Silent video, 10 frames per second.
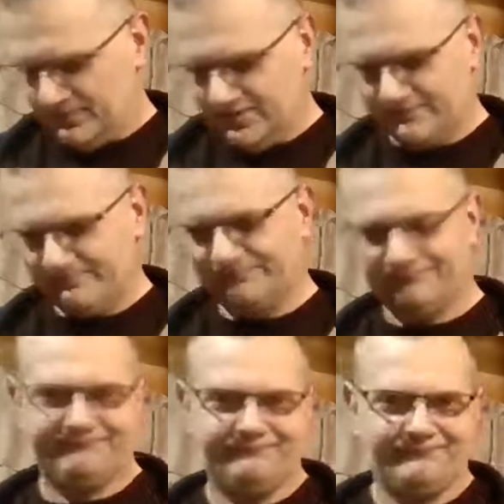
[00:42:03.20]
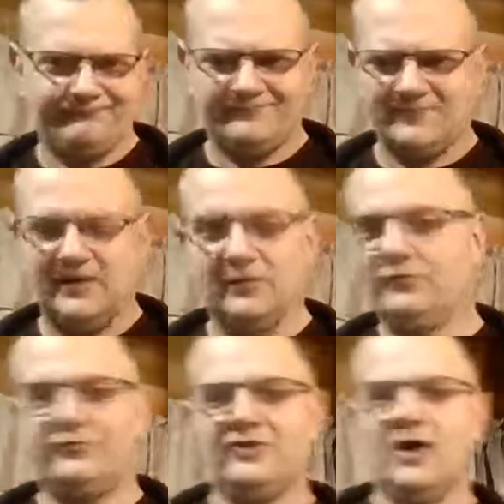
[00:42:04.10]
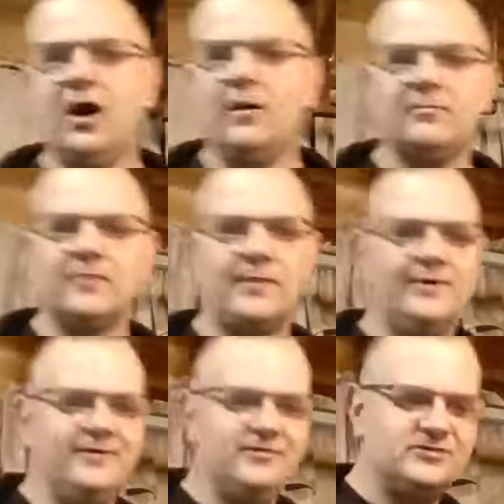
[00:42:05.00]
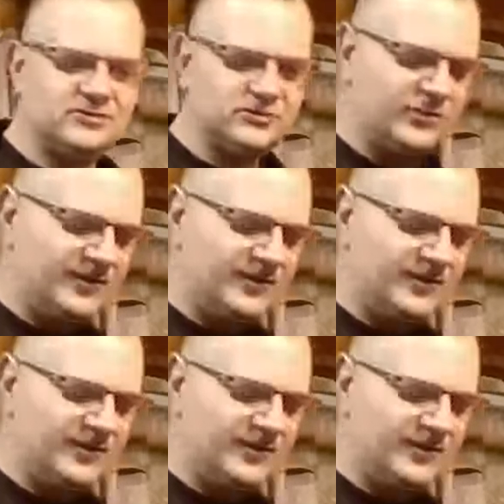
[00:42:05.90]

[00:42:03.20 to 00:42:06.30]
but it loosened up. I mean, it just